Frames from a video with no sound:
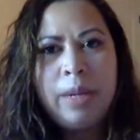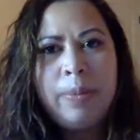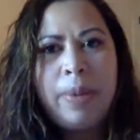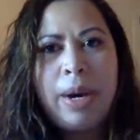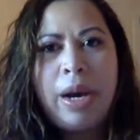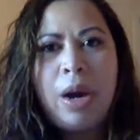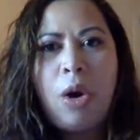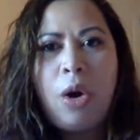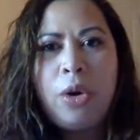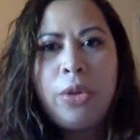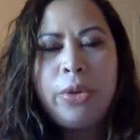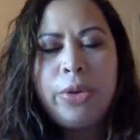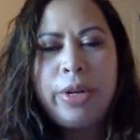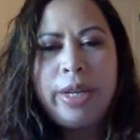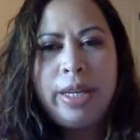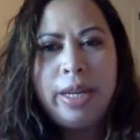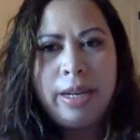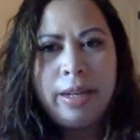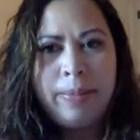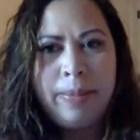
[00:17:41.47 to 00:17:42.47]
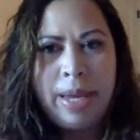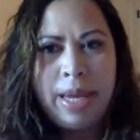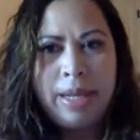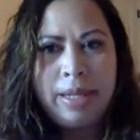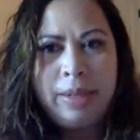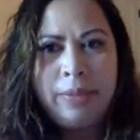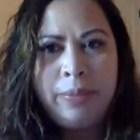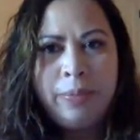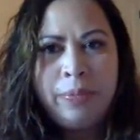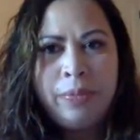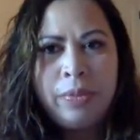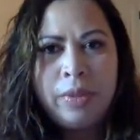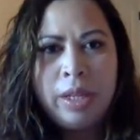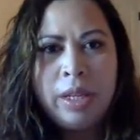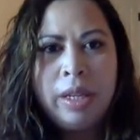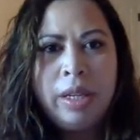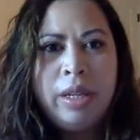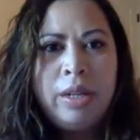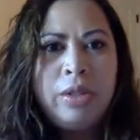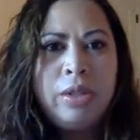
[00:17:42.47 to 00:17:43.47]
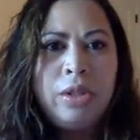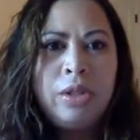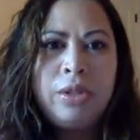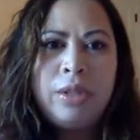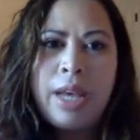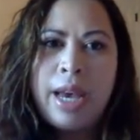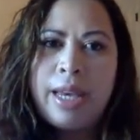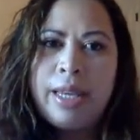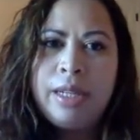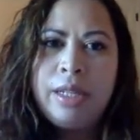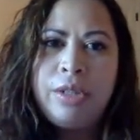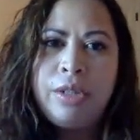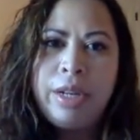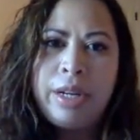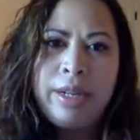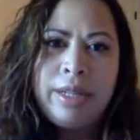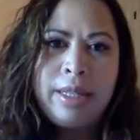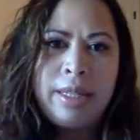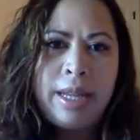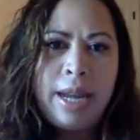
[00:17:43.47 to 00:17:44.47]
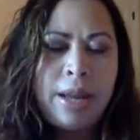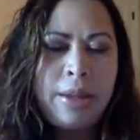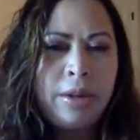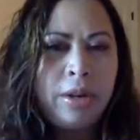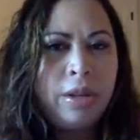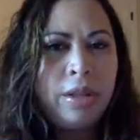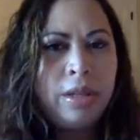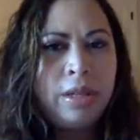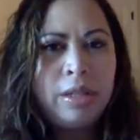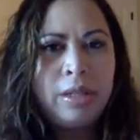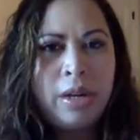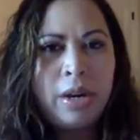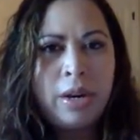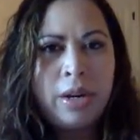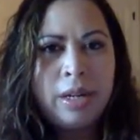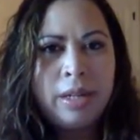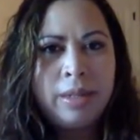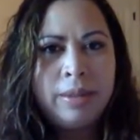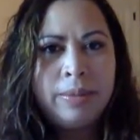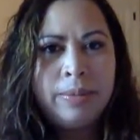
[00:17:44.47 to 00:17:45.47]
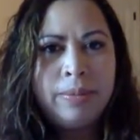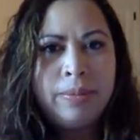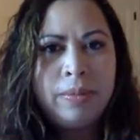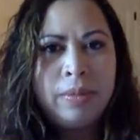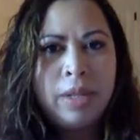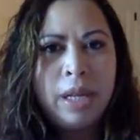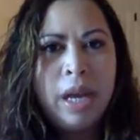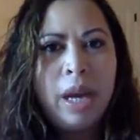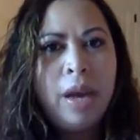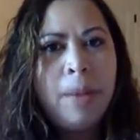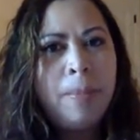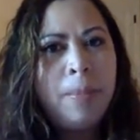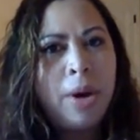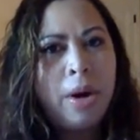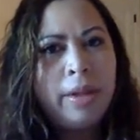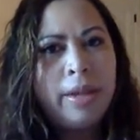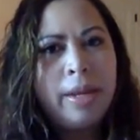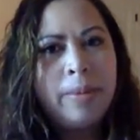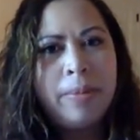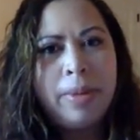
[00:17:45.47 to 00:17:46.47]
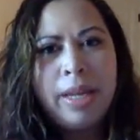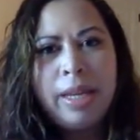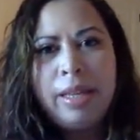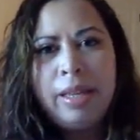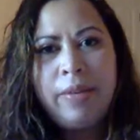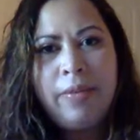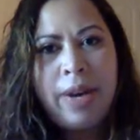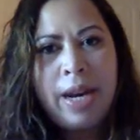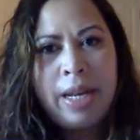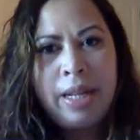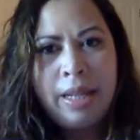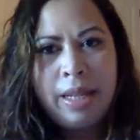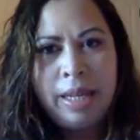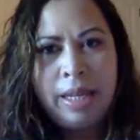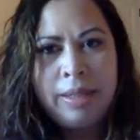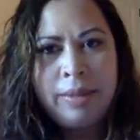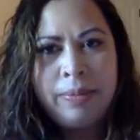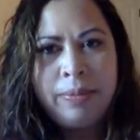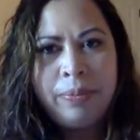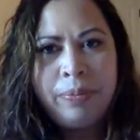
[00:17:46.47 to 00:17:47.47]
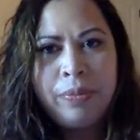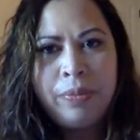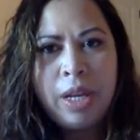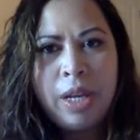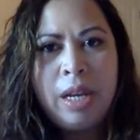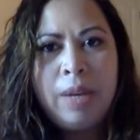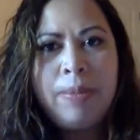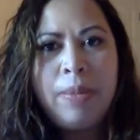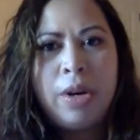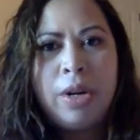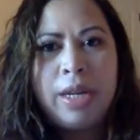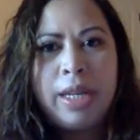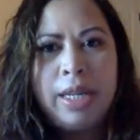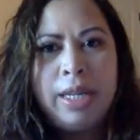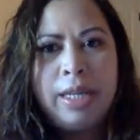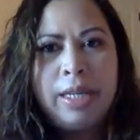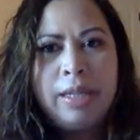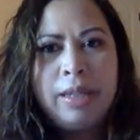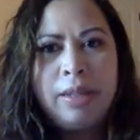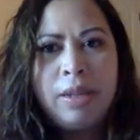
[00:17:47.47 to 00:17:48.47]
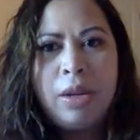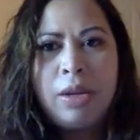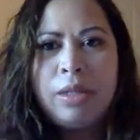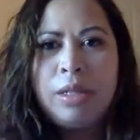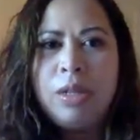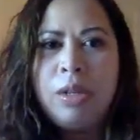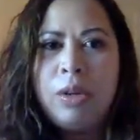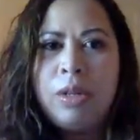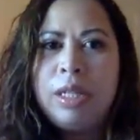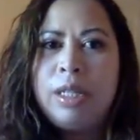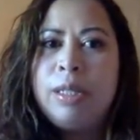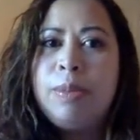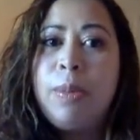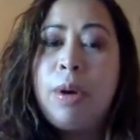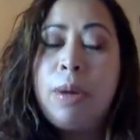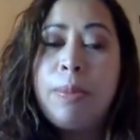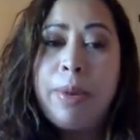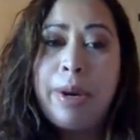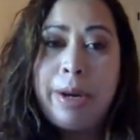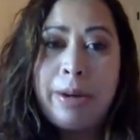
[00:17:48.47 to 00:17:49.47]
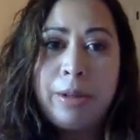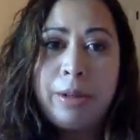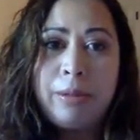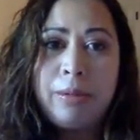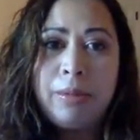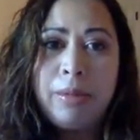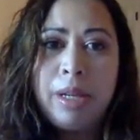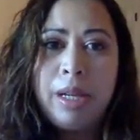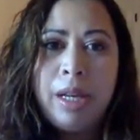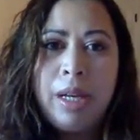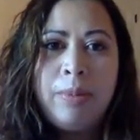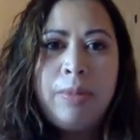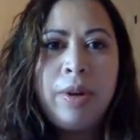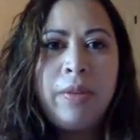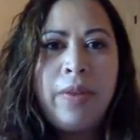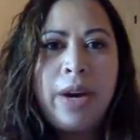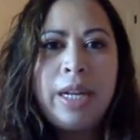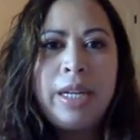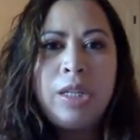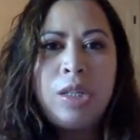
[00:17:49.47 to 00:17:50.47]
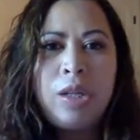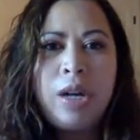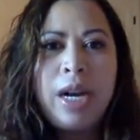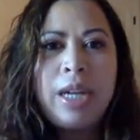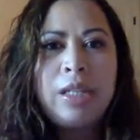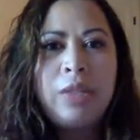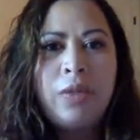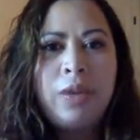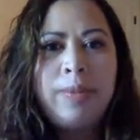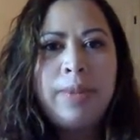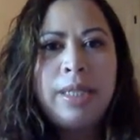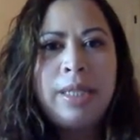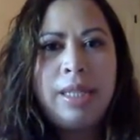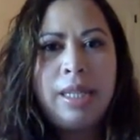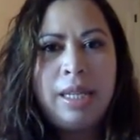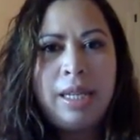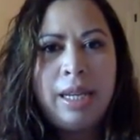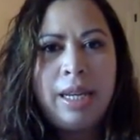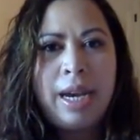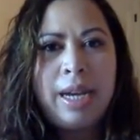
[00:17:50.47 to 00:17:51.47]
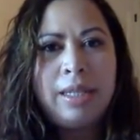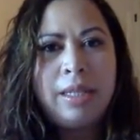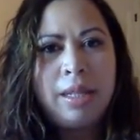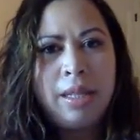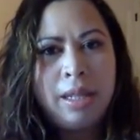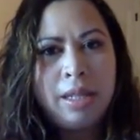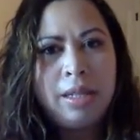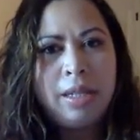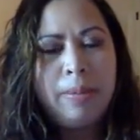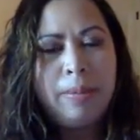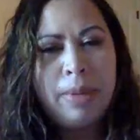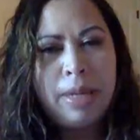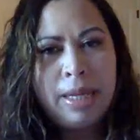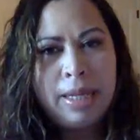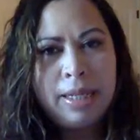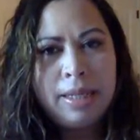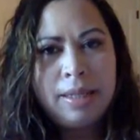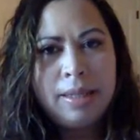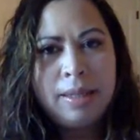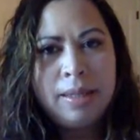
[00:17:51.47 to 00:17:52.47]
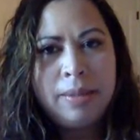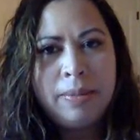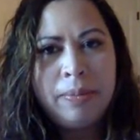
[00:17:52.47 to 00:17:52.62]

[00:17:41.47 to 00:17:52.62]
by all three young men. Josiah shared his talent on the guitar, Marlon played the violin, and Marquis, also known as Small Baron, provided tracks from his CD Isolation Peaks.